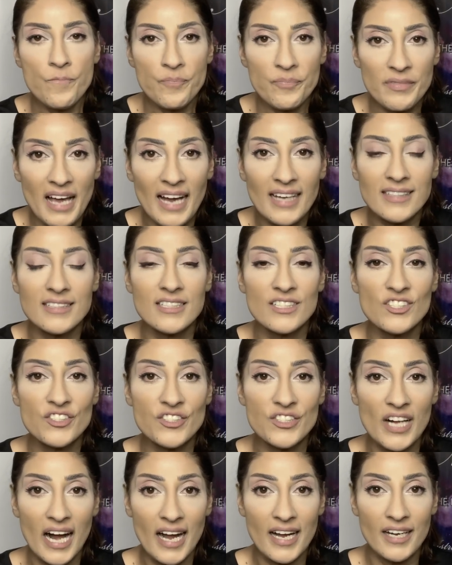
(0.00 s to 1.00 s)
that
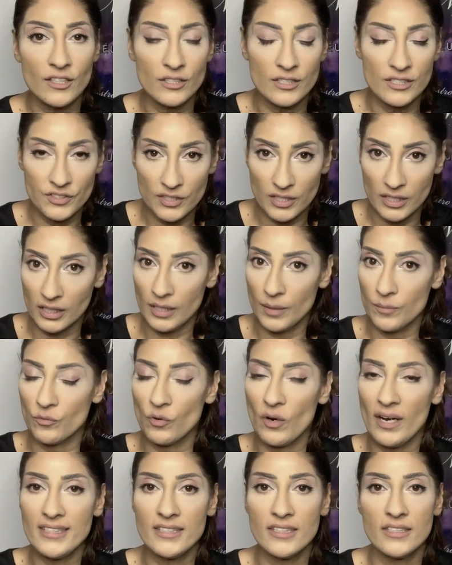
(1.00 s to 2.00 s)
desire is going to come
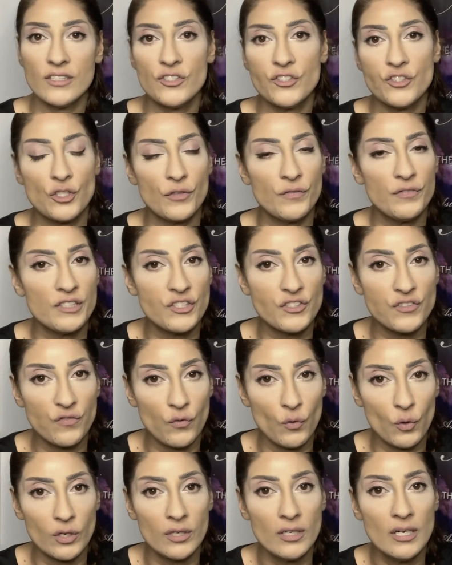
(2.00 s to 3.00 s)
right to the surface
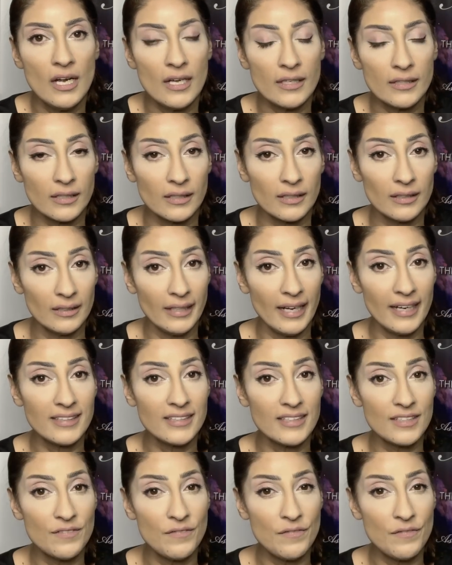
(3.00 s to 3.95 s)
for the collective.